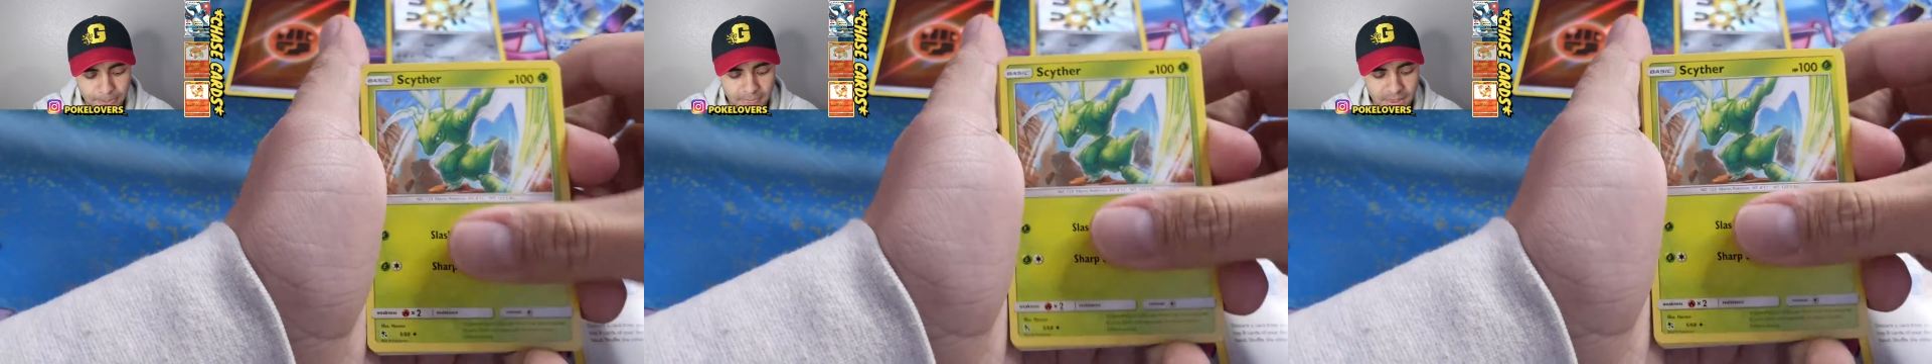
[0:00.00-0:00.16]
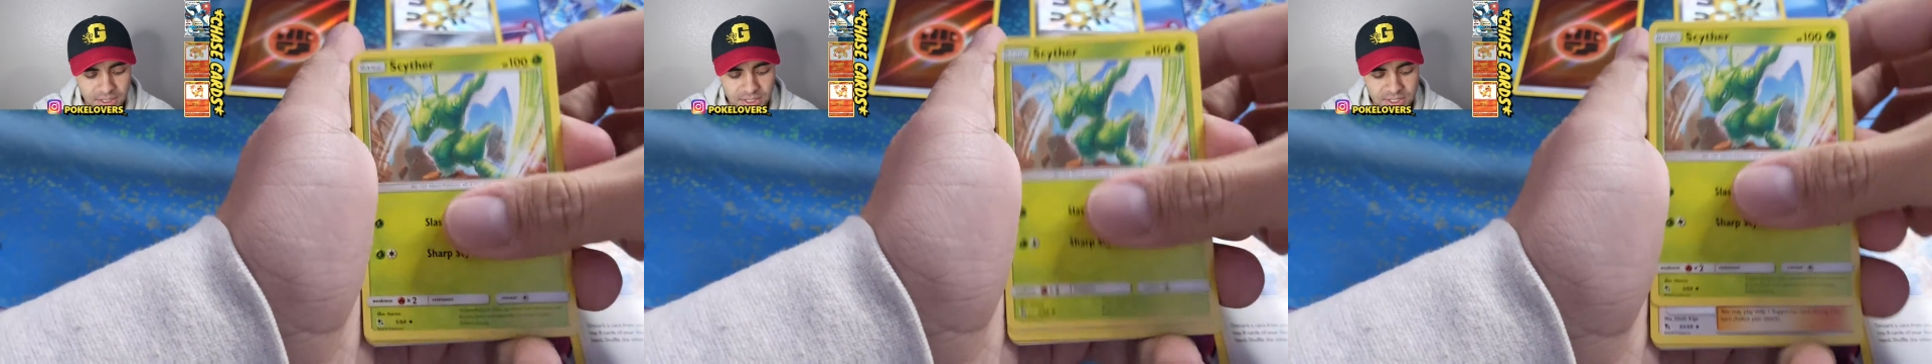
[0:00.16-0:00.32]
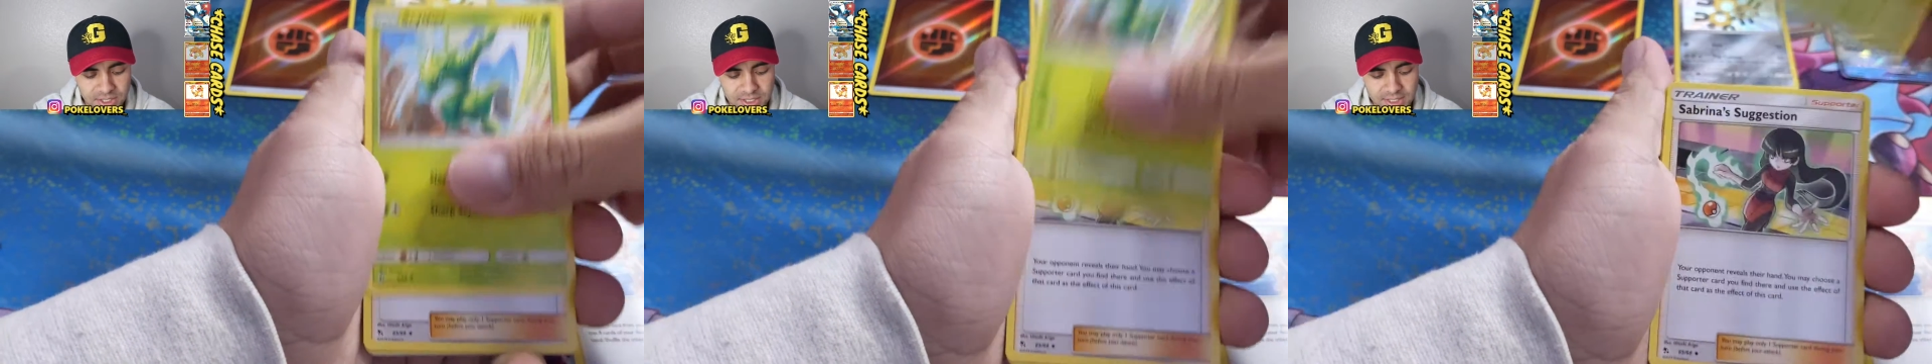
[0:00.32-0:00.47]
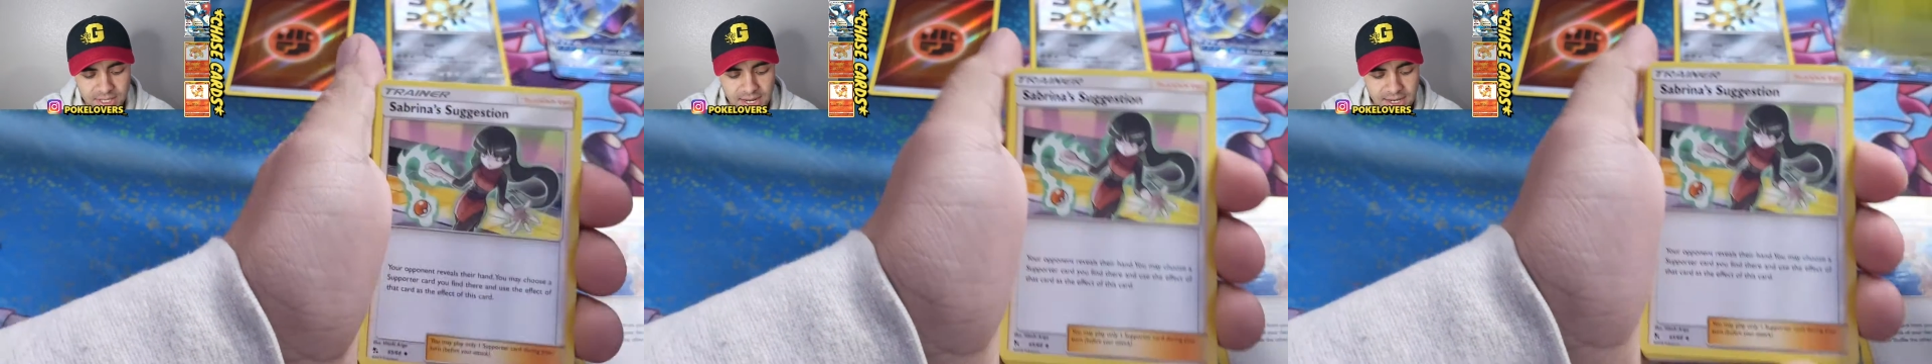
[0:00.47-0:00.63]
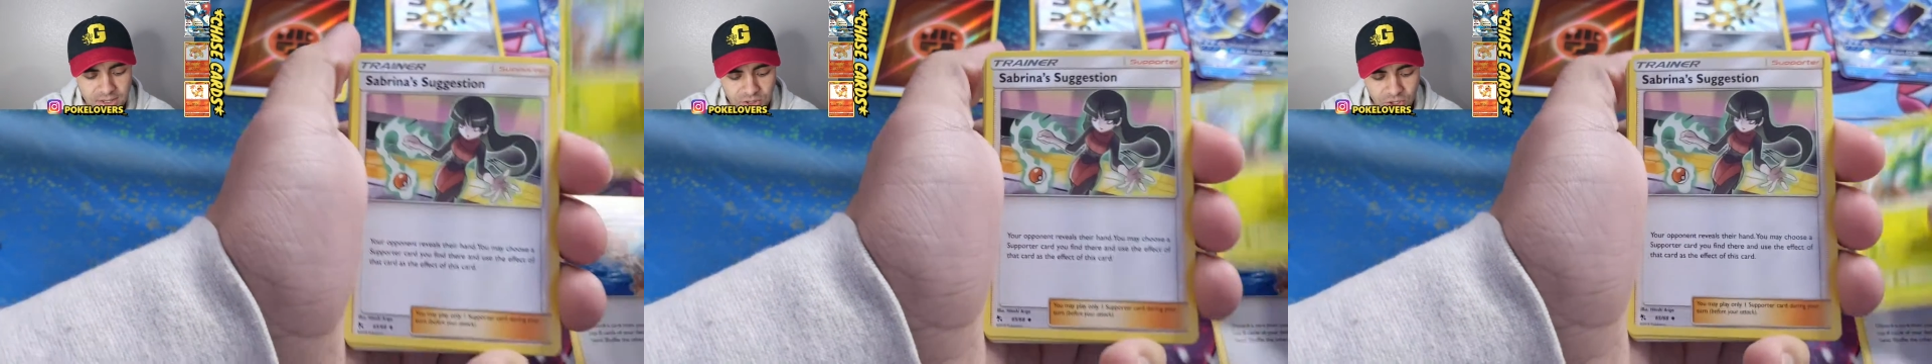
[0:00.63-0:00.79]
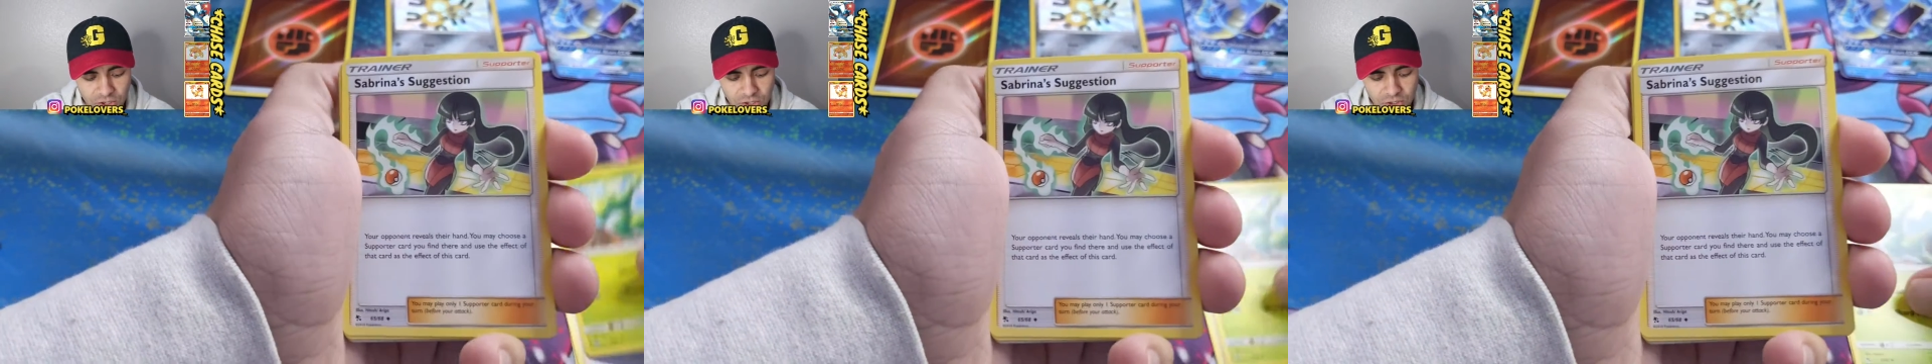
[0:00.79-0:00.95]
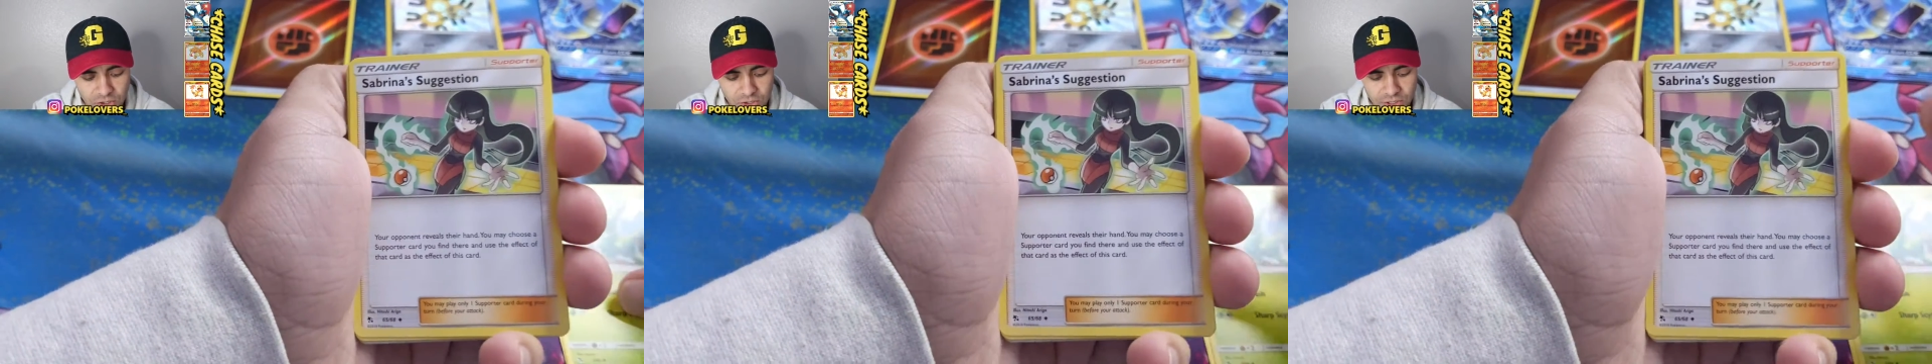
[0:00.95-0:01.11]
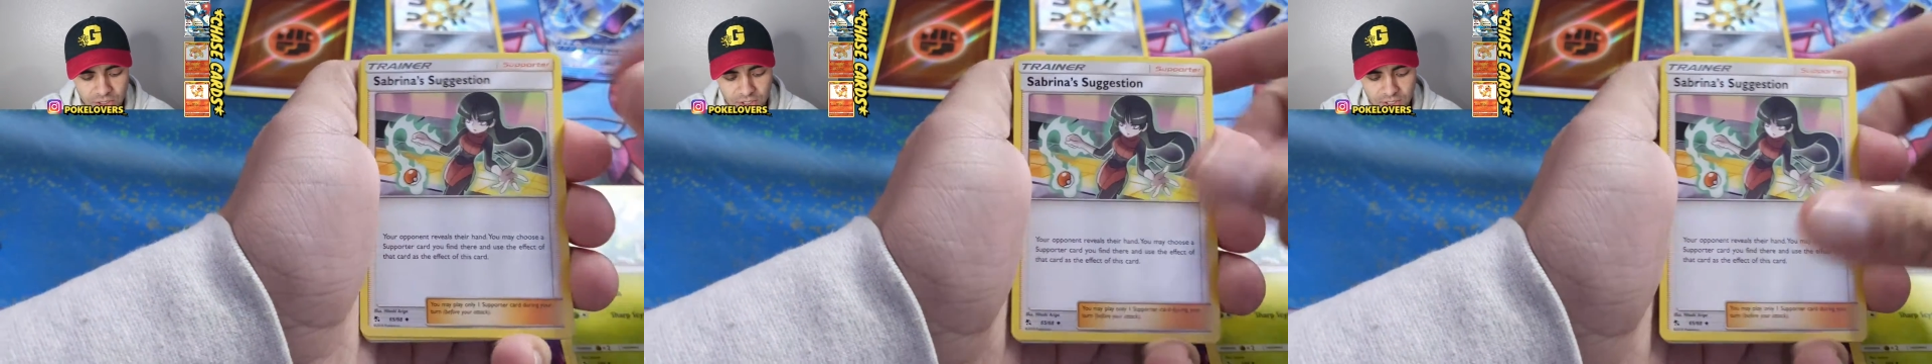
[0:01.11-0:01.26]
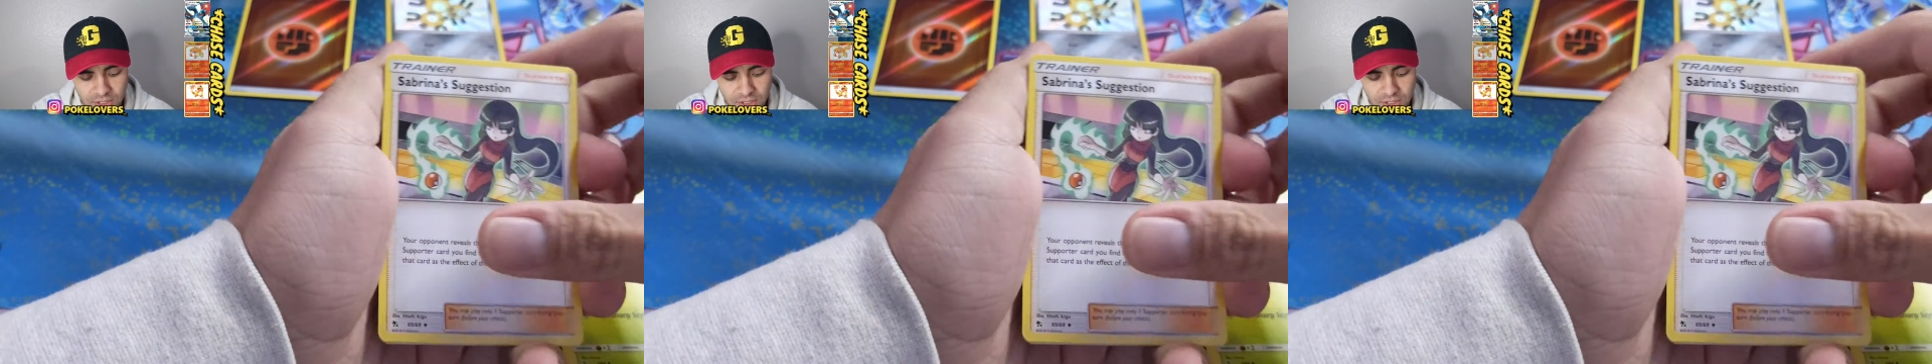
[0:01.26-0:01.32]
Scyther.